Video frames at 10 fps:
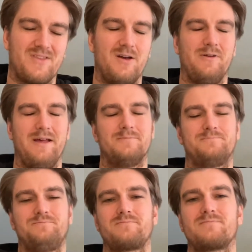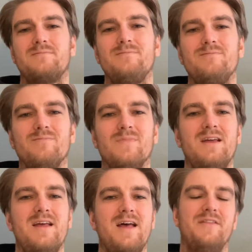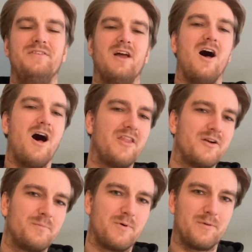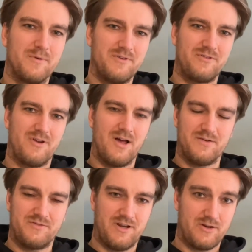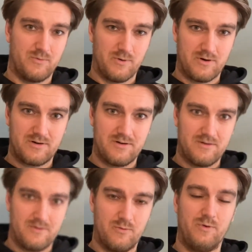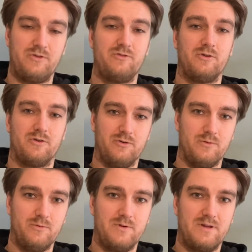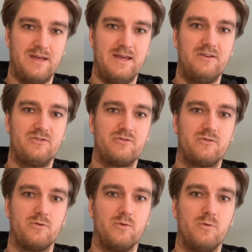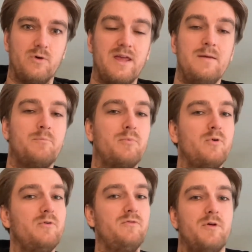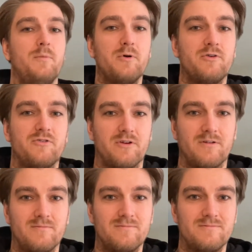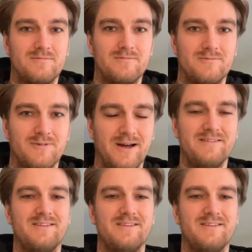Okay. The other purpose of shadow work, which you could do, is to improve the person, right?